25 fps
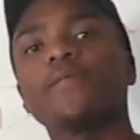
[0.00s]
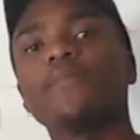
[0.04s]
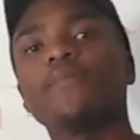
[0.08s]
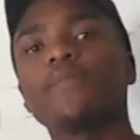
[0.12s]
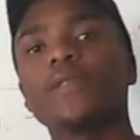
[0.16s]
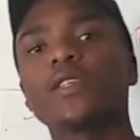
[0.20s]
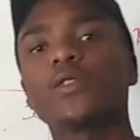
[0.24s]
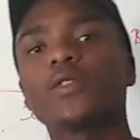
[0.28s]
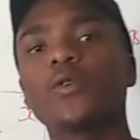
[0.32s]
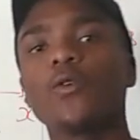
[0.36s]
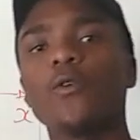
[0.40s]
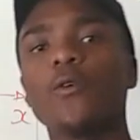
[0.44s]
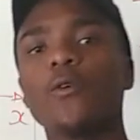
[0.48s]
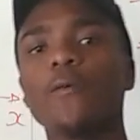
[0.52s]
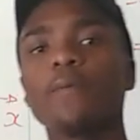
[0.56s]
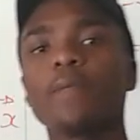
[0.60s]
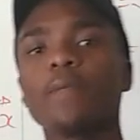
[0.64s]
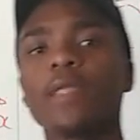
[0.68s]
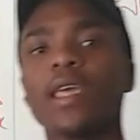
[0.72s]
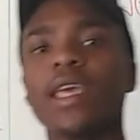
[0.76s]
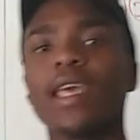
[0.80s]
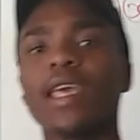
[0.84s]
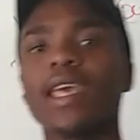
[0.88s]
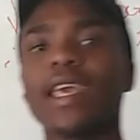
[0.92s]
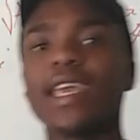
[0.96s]
So
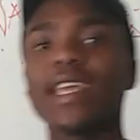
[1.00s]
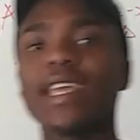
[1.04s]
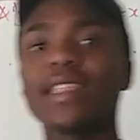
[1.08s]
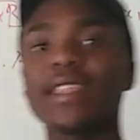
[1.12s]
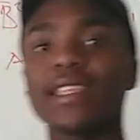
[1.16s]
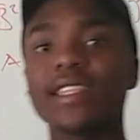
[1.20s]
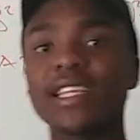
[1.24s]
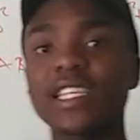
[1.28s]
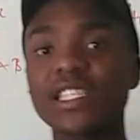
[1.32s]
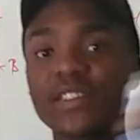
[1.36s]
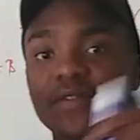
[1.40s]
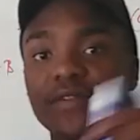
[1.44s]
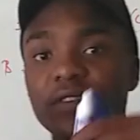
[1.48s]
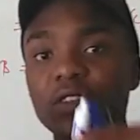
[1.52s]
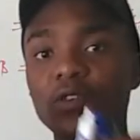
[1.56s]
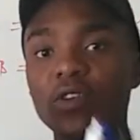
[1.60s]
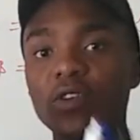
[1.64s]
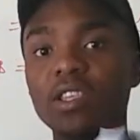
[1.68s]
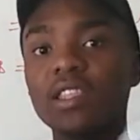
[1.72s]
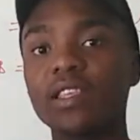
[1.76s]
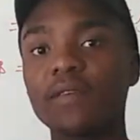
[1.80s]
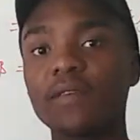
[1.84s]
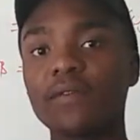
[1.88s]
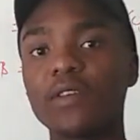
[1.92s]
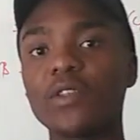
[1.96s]
in the next video, in
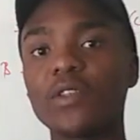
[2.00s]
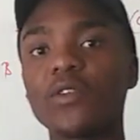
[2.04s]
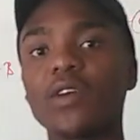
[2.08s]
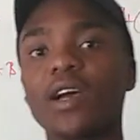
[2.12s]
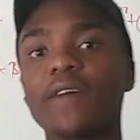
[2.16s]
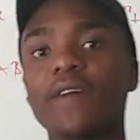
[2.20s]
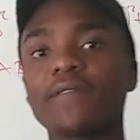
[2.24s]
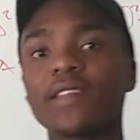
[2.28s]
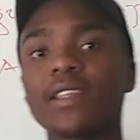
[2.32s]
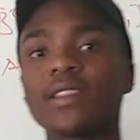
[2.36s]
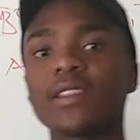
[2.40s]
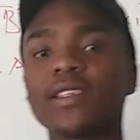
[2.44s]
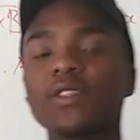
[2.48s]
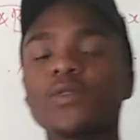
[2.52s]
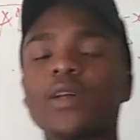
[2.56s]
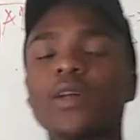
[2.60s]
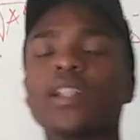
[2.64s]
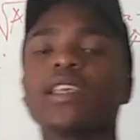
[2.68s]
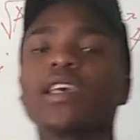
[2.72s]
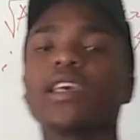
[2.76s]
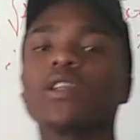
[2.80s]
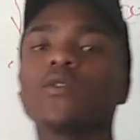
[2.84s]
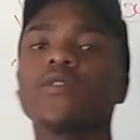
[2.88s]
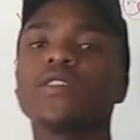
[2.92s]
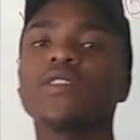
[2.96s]
the video after this one, we
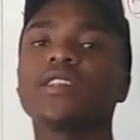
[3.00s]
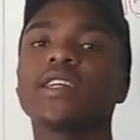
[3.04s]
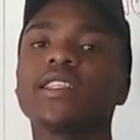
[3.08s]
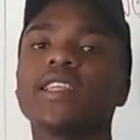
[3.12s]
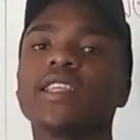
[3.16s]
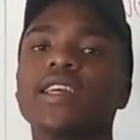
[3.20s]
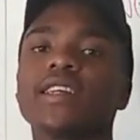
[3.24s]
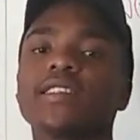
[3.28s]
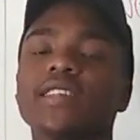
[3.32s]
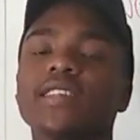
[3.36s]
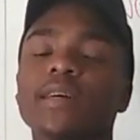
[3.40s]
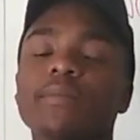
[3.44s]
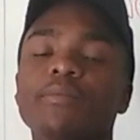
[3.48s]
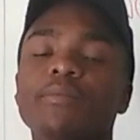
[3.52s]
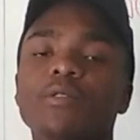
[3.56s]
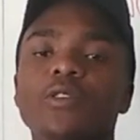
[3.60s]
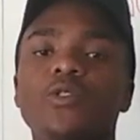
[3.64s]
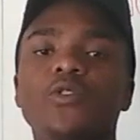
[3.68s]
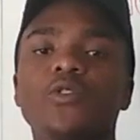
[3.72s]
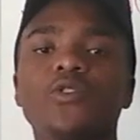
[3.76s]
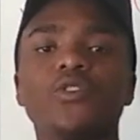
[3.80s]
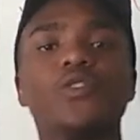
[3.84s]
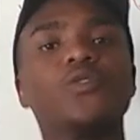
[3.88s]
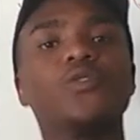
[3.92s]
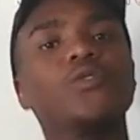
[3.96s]
will try the example to
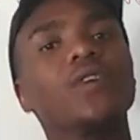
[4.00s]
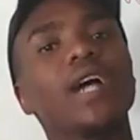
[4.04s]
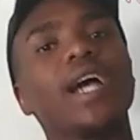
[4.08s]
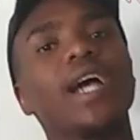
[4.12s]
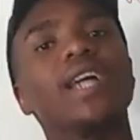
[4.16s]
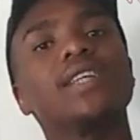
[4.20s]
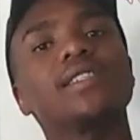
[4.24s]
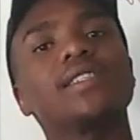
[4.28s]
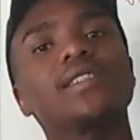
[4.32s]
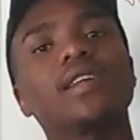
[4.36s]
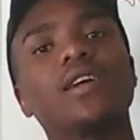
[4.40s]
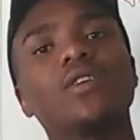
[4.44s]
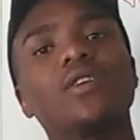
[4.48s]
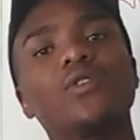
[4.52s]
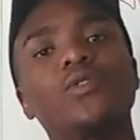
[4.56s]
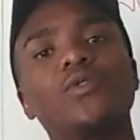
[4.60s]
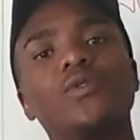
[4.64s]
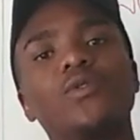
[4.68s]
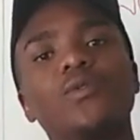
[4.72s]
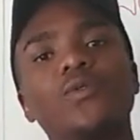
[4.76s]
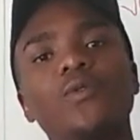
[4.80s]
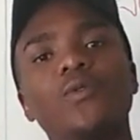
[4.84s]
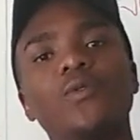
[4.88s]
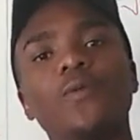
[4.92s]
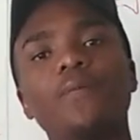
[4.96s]
show you guys how
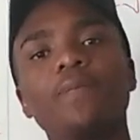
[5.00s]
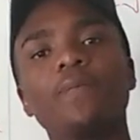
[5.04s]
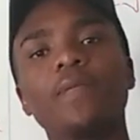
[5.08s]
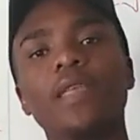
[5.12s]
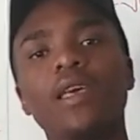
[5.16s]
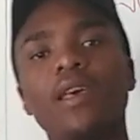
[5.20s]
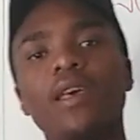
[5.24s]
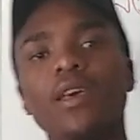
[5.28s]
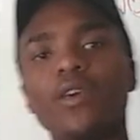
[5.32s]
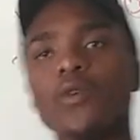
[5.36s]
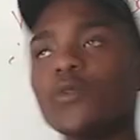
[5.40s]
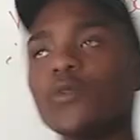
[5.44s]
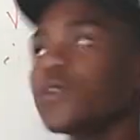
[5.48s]
to use